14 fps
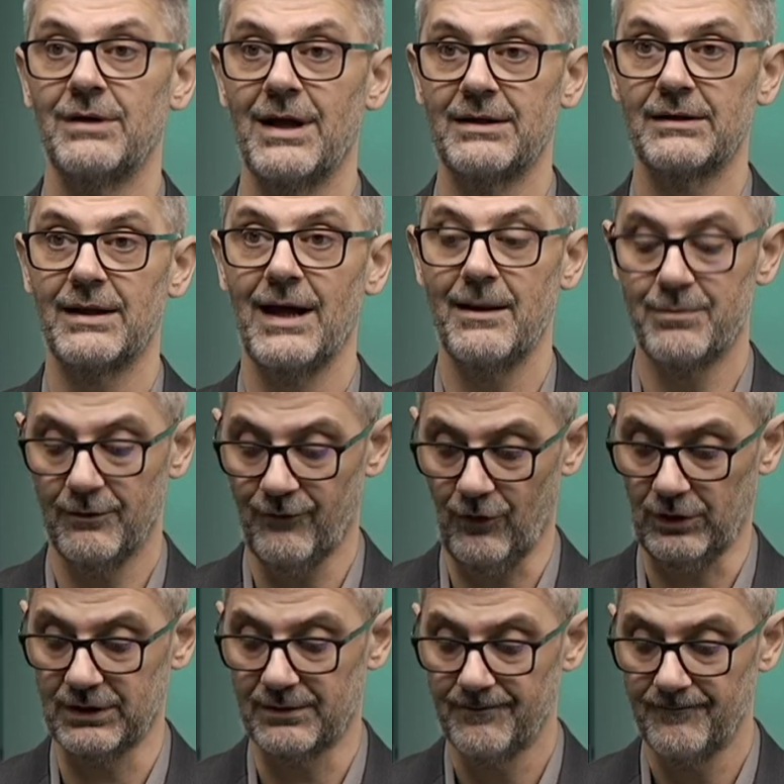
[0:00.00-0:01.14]
and other types of
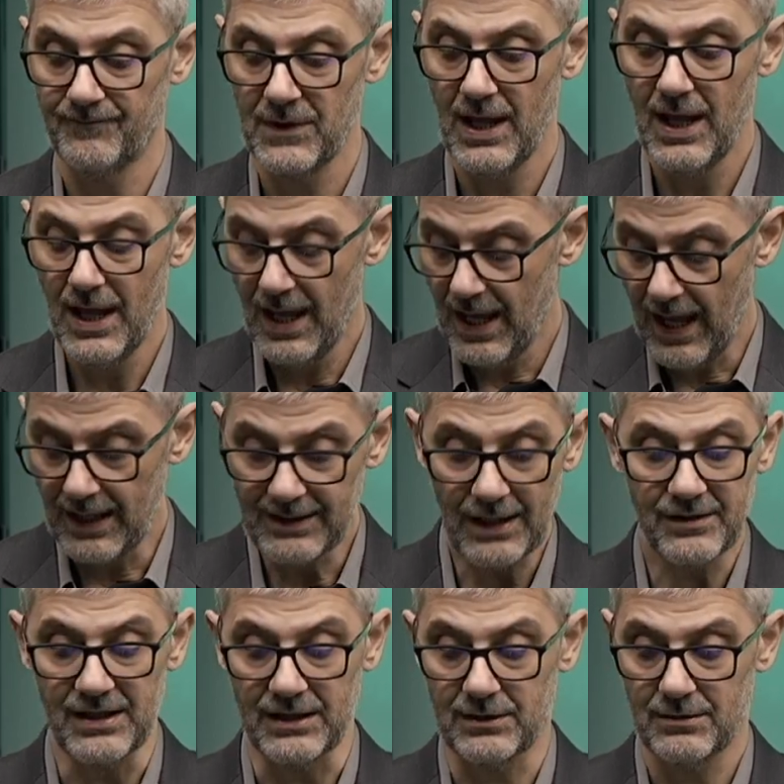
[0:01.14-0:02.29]
water. And
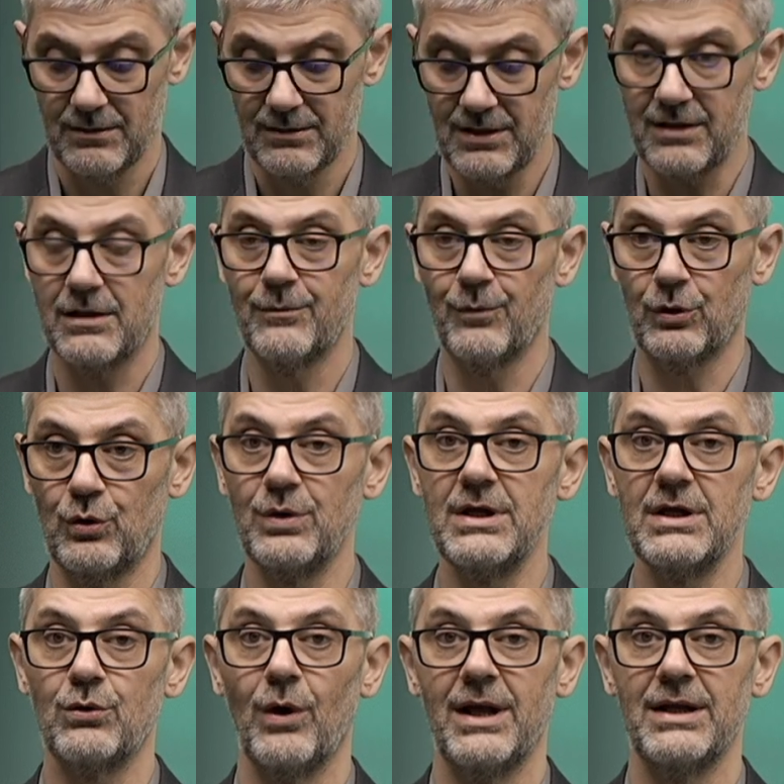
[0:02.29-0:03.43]
that's it. This is you
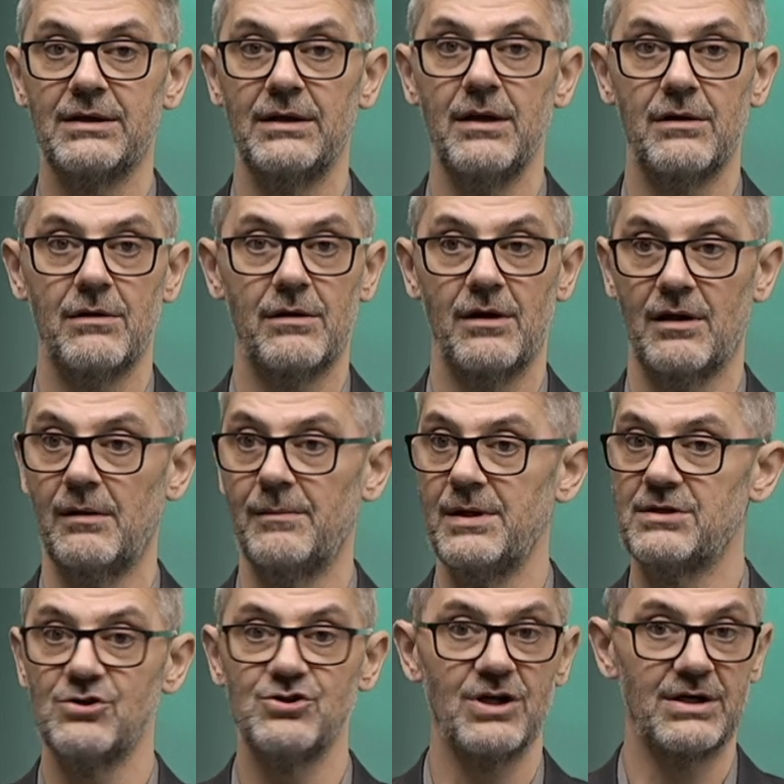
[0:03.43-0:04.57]
need to enter ISO
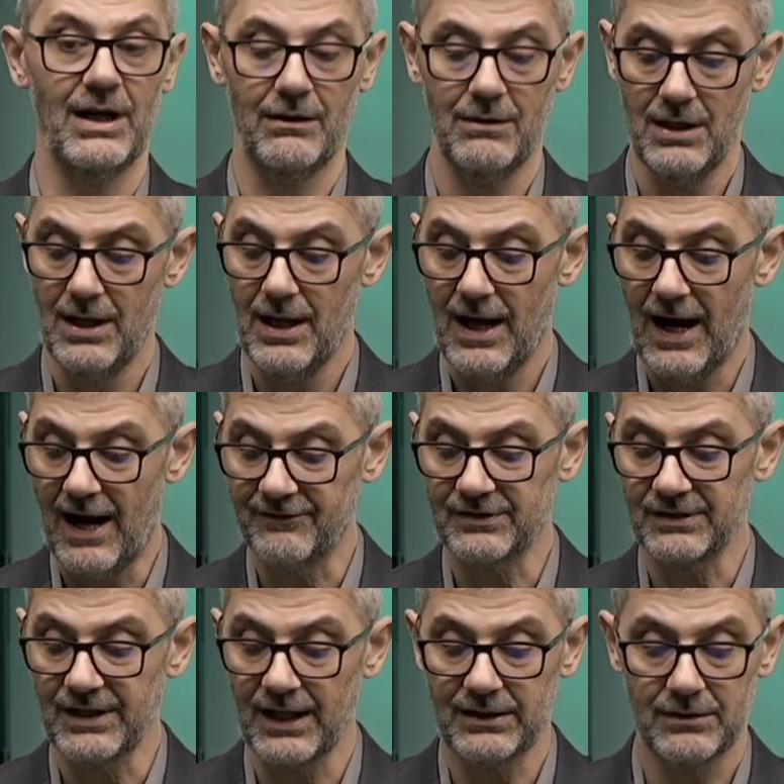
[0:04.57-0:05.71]
Sustainability Journal. After
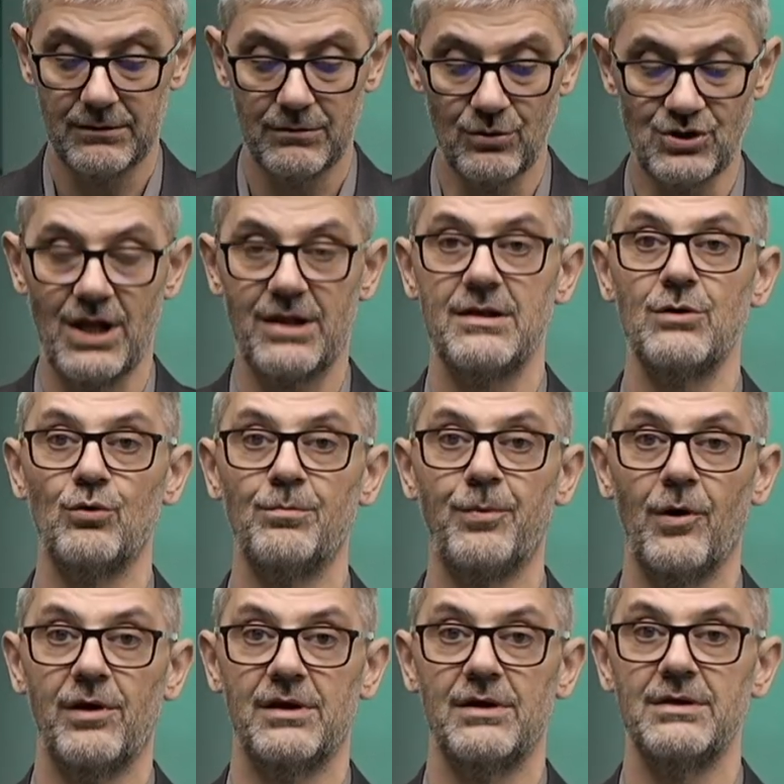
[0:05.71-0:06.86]
that, you just need to
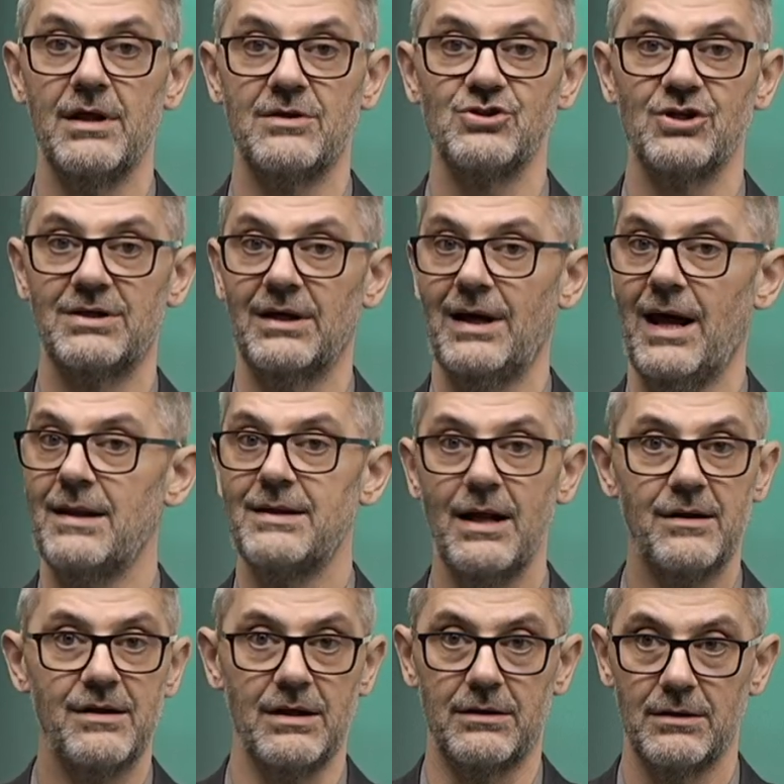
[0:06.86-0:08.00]
post this journal, and
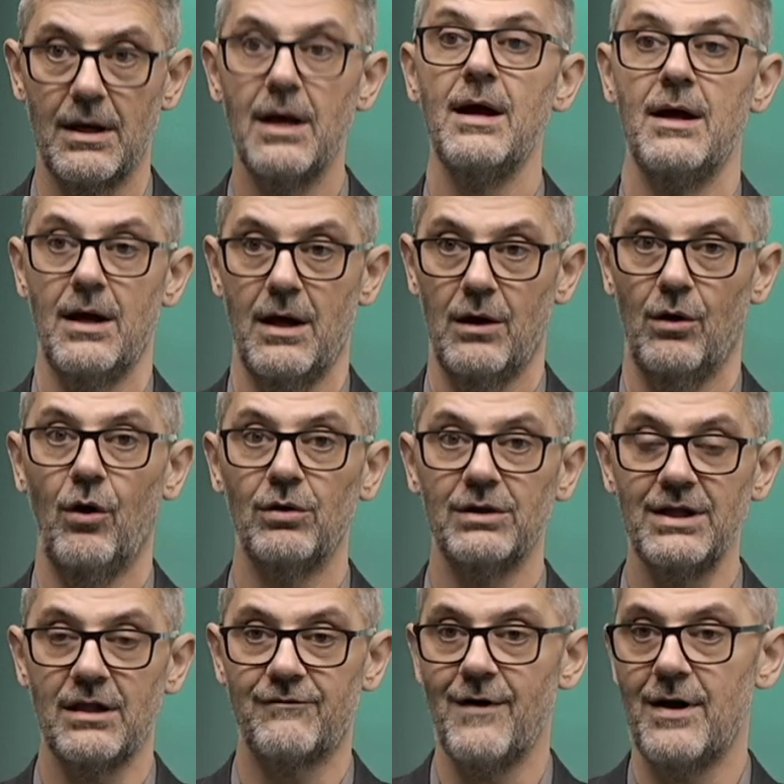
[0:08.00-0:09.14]
that's it. All
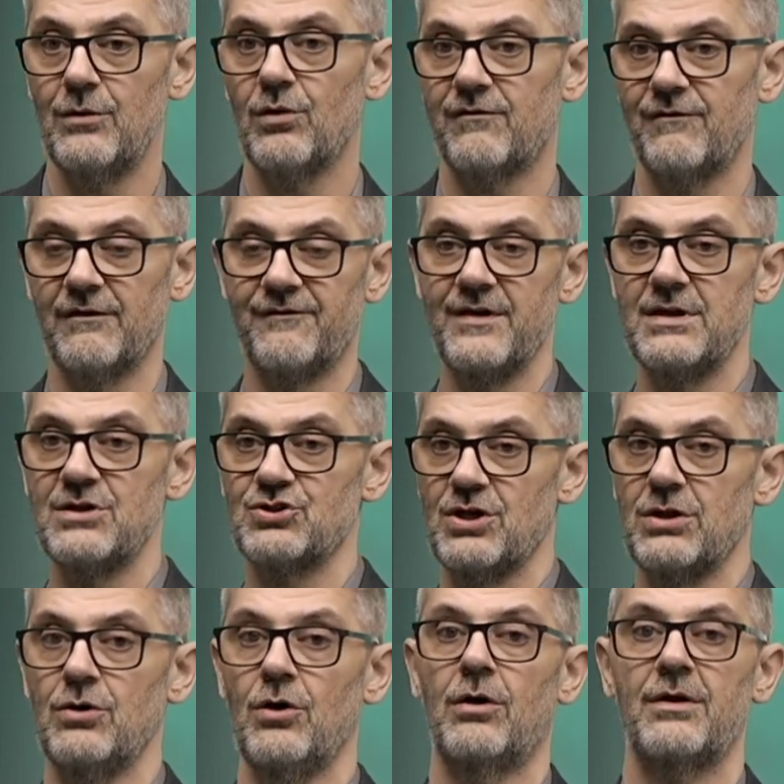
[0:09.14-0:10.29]
these values will finish
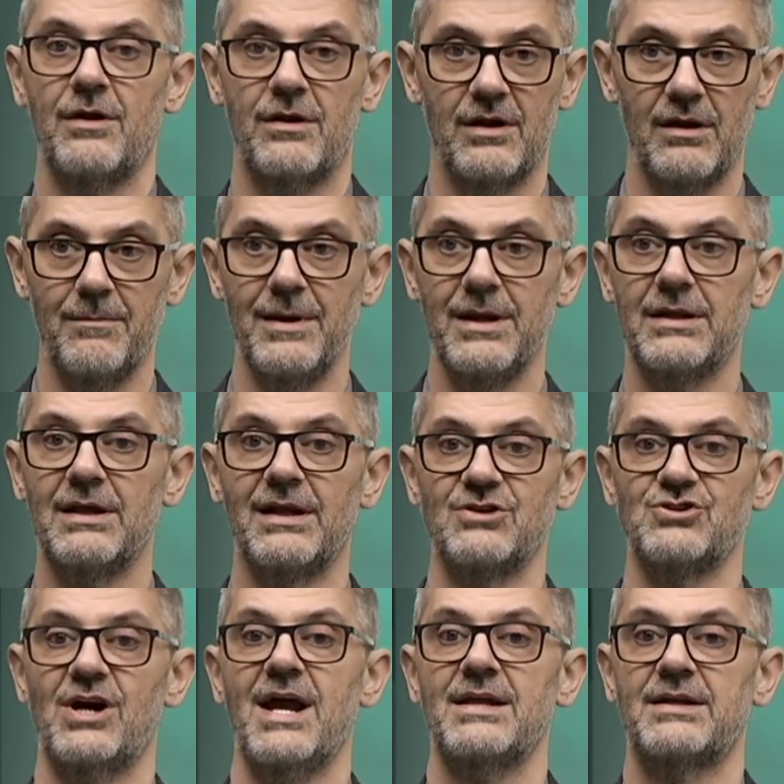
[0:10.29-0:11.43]
in your sustainability
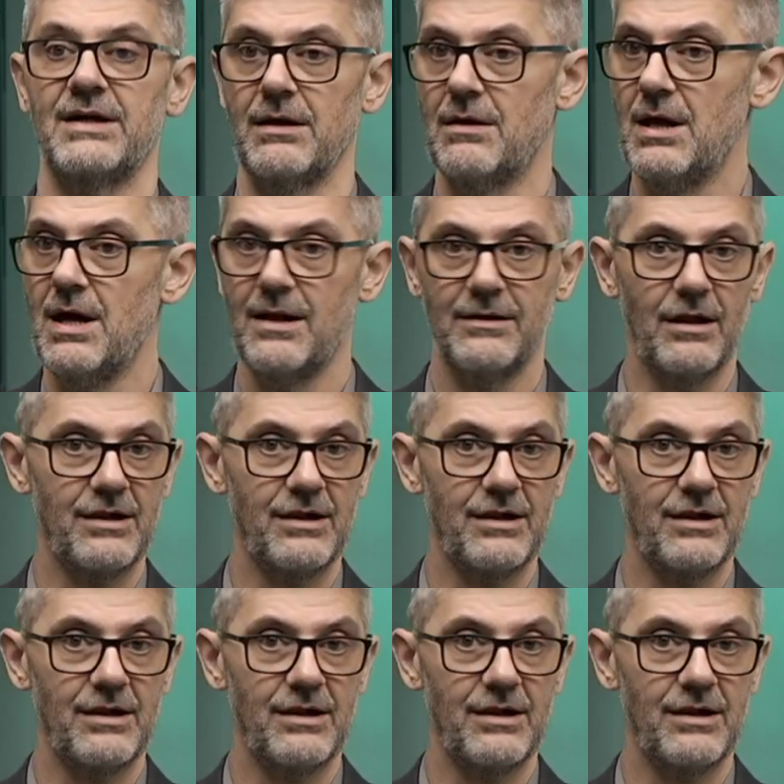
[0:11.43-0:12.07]
ledger entry, the